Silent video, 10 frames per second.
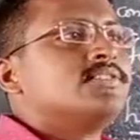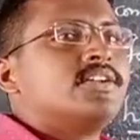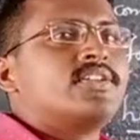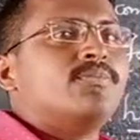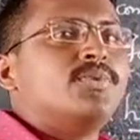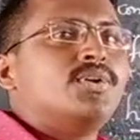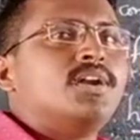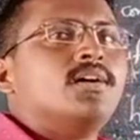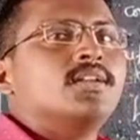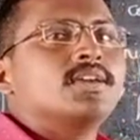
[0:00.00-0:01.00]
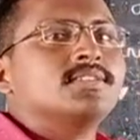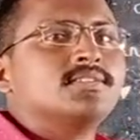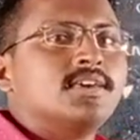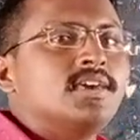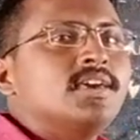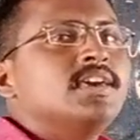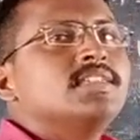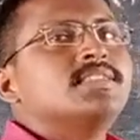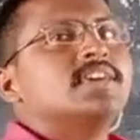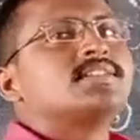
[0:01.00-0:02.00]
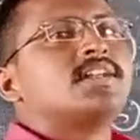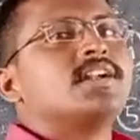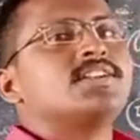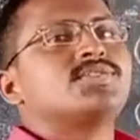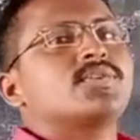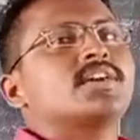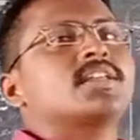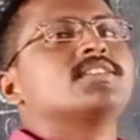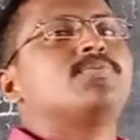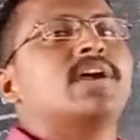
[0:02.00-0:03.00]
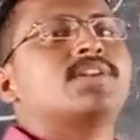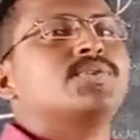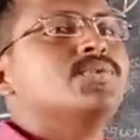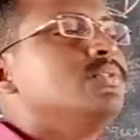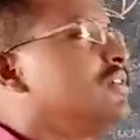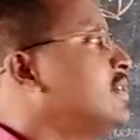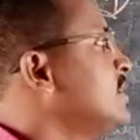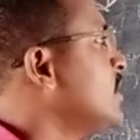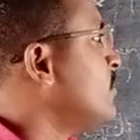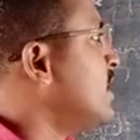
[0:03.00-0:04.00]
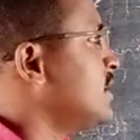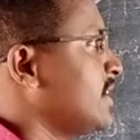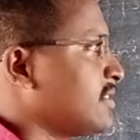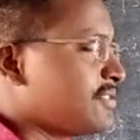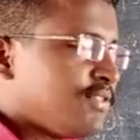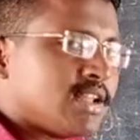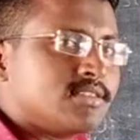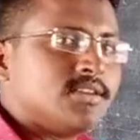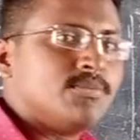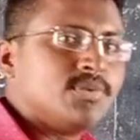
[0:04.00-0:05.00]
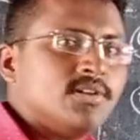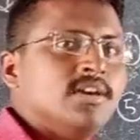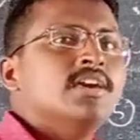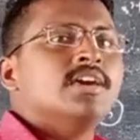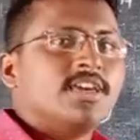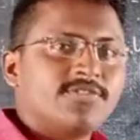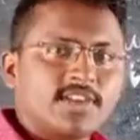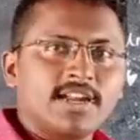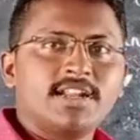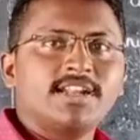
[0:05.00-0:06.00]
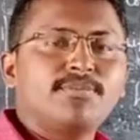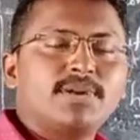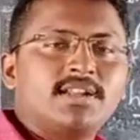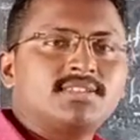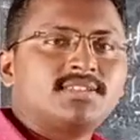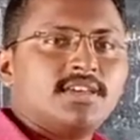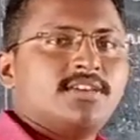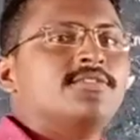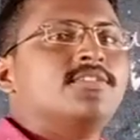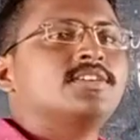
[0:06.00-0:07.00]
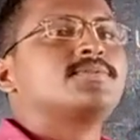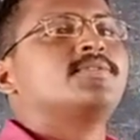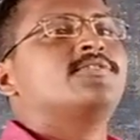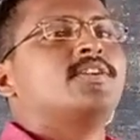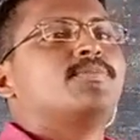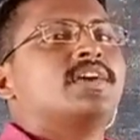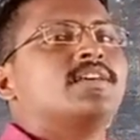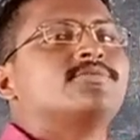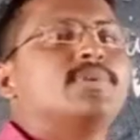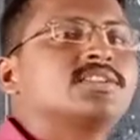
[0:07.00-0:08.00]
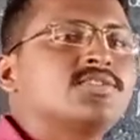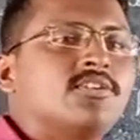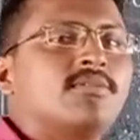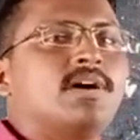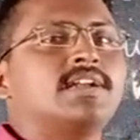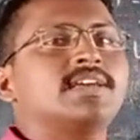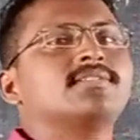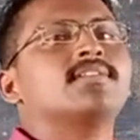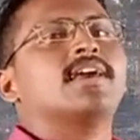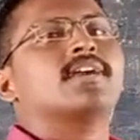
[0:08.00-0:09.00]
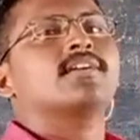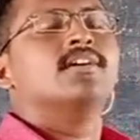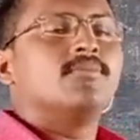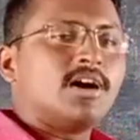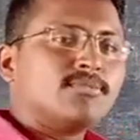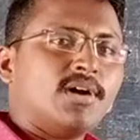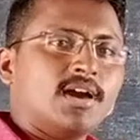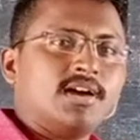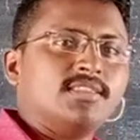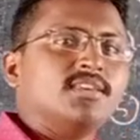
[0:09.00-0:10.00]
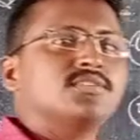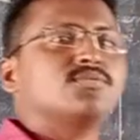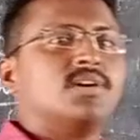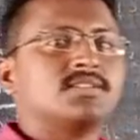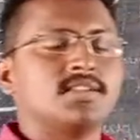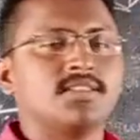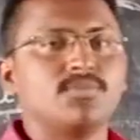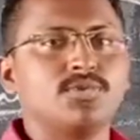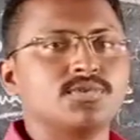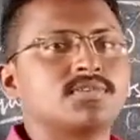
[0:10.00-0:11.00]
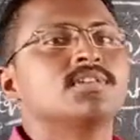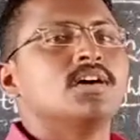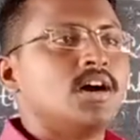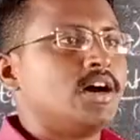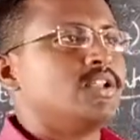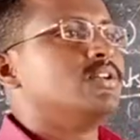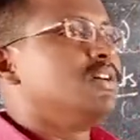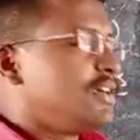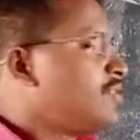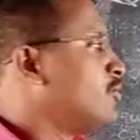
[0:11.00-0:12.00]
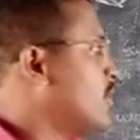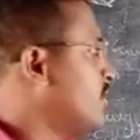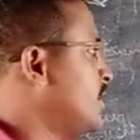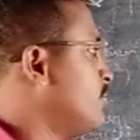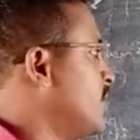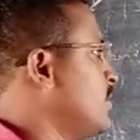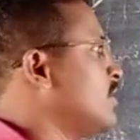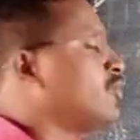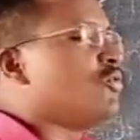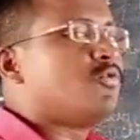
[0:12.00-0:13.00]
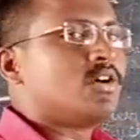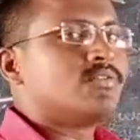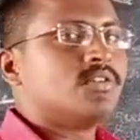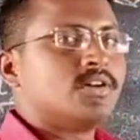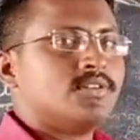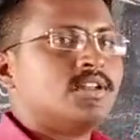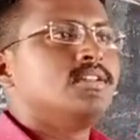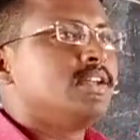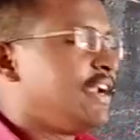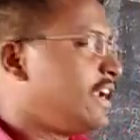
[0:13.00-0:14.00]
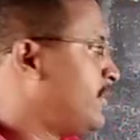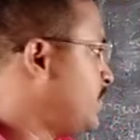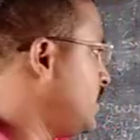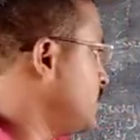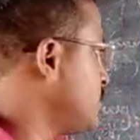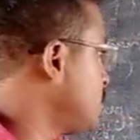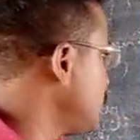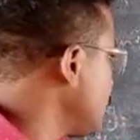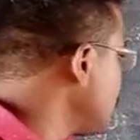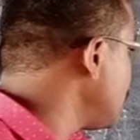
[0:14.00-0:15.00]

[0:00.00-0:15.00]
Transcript: were tributed, or you can say they started showing respect to their martyrs. For example, if we get Independence Day, we pay respects to our martyrs like Mahatma Gandhi, Subhash Chandra Bose, or whoever it may be who fought for our independence.